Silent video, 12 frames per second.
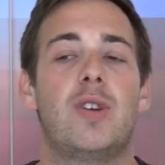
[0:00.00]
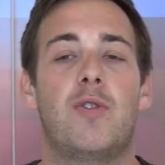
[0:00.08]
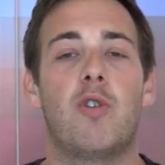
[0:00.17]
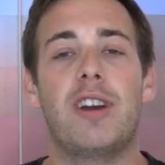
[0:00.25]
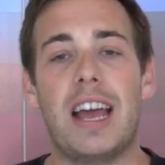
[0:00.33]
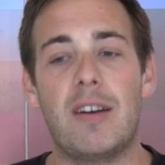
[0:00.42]
So if
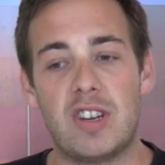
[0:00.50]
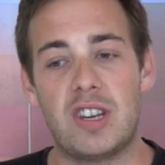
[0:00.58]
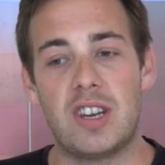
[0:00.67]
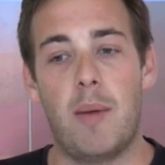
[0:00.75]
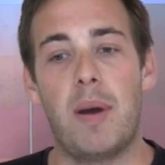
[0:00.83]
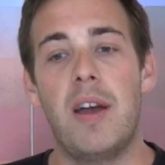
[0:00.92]
you already have a
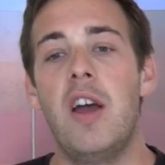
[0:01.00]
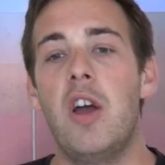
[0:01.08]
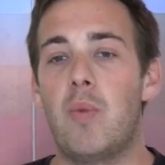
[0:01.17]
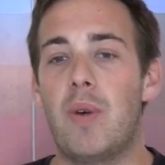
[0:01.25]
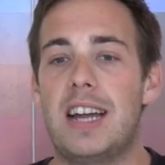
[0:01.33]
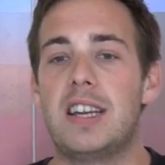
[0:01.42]
sub,
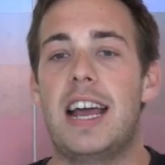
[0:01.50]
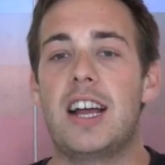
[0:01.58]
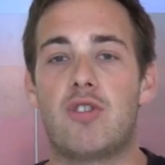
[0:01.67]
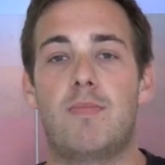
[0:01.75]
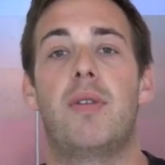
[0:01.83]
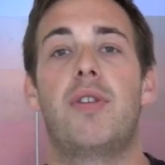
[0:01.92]
we'll add an
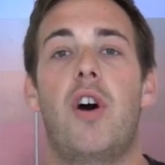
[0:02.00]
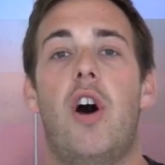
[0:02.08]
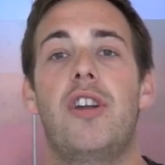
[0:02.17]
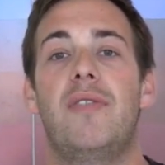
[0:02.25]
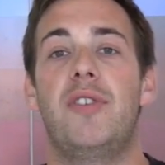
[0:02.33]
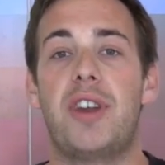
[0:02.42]
extra month
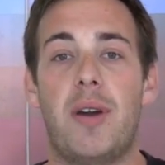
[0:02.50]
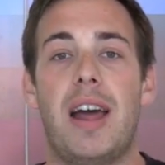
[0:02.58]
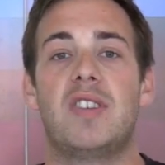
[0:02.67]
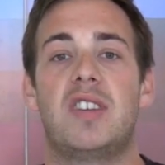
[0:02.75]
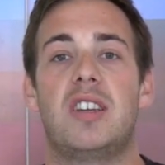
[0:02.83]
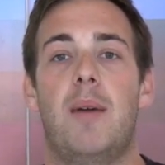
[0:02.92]
on. If you don't
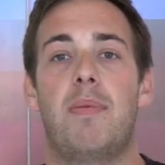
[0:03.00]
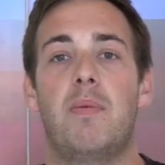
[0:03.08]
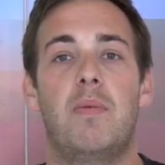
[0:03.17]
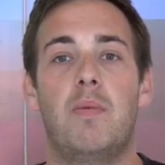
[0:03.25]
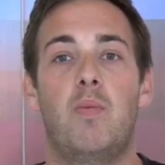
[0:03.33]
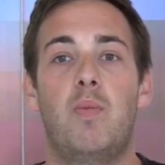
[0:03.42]
have a sub,
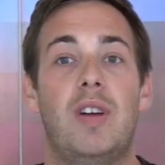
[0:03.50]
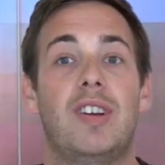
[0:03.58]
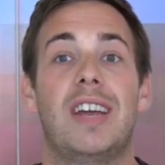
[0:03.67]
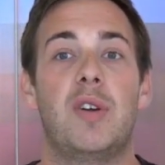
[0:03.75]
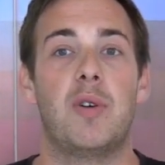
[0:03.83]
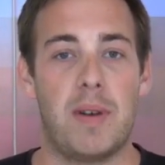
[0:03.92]
we'll
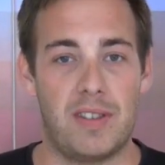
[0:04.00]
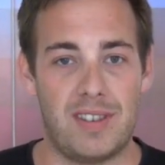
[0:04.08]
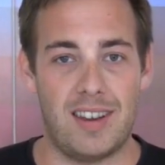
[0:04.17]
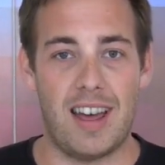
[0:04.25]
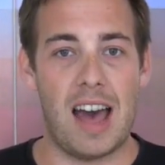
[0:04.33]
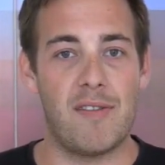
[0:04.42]
give you a month
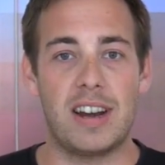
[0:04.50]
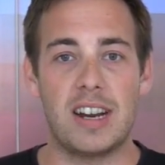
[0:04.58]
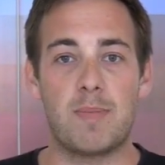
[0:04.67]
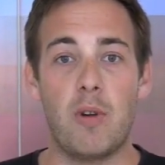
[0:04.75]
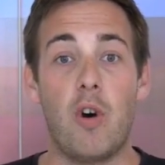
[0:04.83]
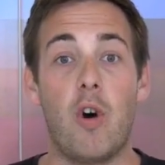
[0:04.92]
to have an
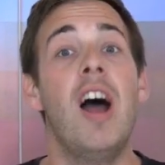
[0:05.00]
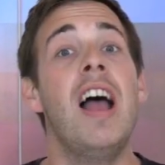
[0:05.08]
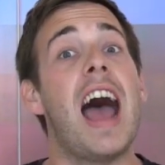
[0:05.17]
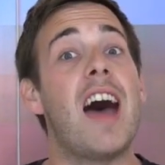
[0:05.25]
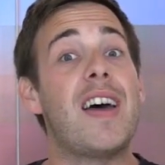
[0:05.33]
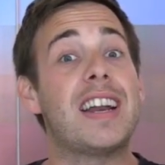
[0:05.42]
explore.
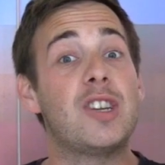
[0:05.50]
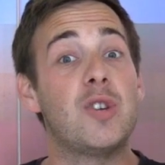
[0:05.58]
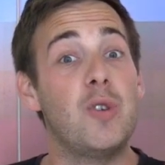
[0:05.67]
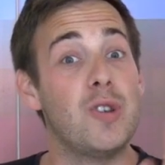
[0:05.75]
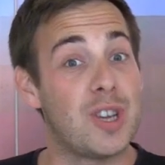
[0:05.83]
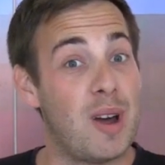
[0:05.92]
And that is
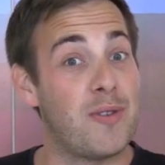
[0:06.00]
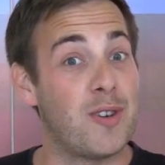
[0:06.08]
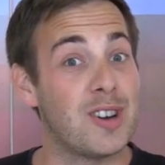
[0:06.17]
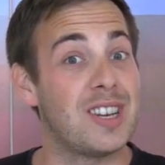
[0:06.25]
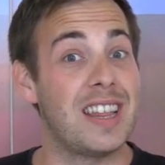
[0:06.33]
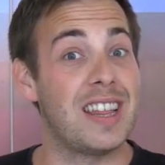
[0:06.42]
also, I
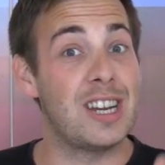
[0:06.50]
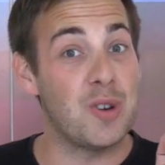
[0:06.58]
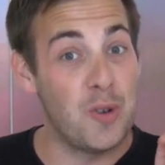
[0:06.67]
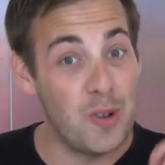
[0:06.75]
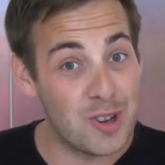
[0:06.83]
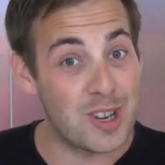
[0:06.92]
forgot to say, that is
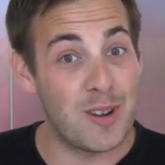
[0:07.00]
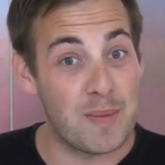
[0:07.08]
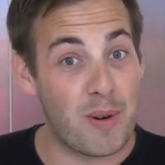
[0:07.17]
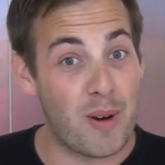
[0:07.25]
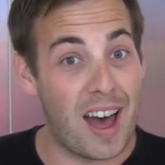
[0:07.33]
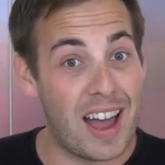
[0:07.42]
also the
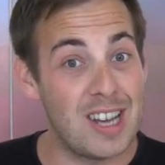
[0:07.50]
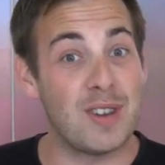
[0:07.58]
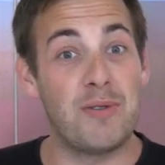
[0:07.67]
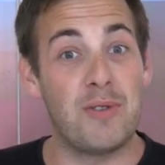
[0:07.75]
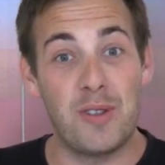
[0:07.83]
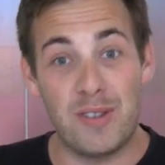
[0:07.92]
prize
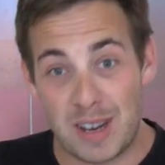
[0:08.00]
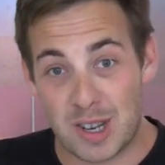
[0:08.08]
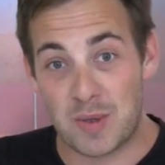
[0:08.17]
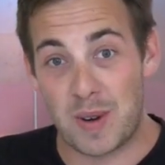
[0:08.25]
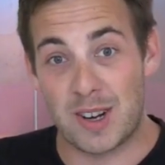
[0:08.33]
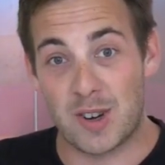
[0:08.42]
for
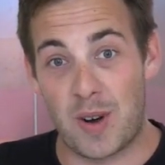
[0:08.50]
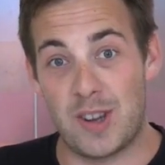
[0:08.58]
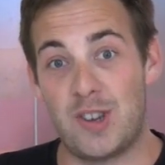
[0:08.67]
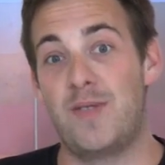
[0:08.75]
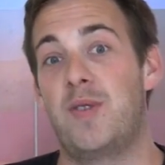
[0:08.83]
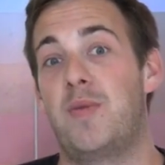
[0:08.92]
this week's
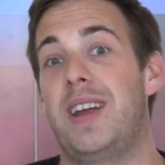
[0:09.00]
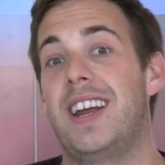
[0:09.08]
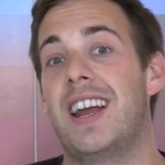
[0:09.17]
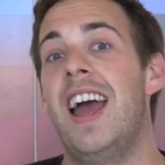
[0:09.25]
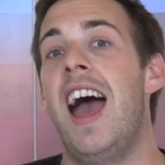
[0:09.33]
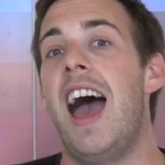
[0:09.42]
question of the
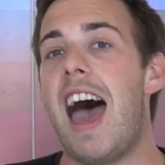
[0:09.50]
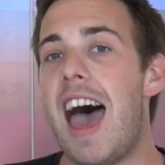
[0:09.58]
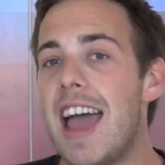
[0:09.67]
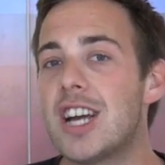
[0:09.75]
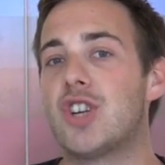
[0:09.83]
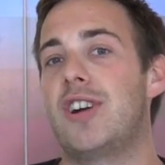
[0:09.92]
week.
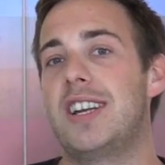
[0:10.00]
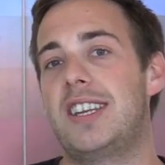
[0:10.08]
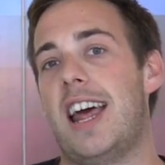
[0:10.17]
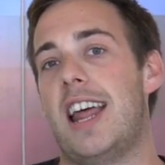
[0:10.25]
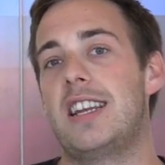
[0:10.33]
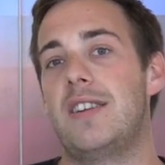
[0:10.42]
Extra
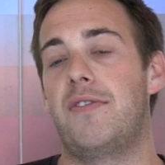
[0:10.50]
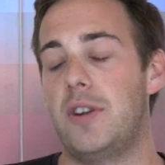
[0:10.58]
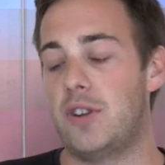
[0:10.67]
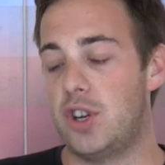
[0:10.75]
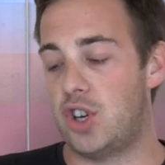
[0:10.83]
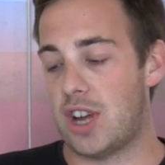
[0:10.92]
incentive for
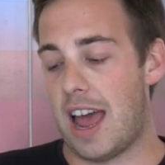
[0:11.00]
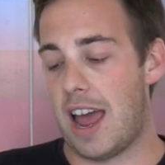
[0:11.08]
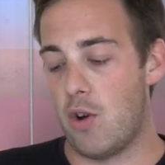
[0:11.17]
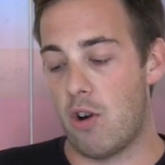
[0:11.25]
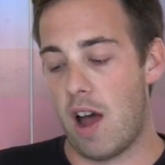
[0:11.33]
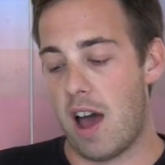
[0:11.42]
you to share
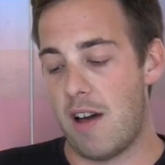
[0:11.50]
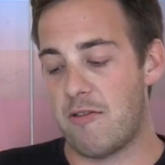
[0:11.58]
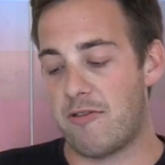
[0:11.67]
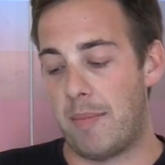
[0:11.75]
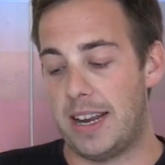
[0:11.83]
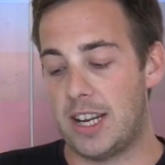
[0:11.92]
your
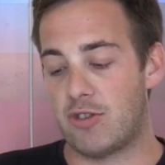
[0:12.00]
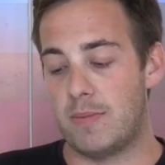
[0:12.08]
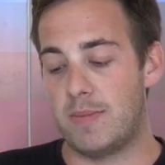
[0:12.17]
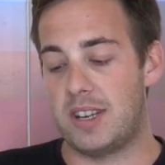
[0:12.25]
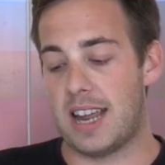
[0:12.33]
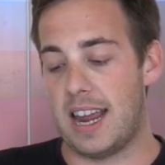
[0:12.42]
family history
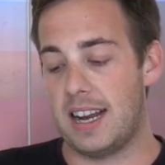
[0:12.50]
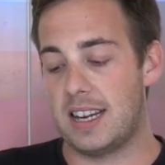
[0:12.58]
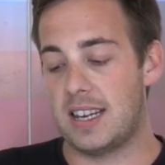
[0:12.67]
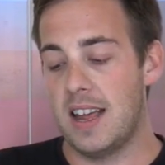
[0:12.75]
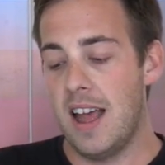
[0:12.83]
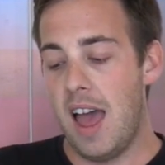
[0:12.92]
mistakes.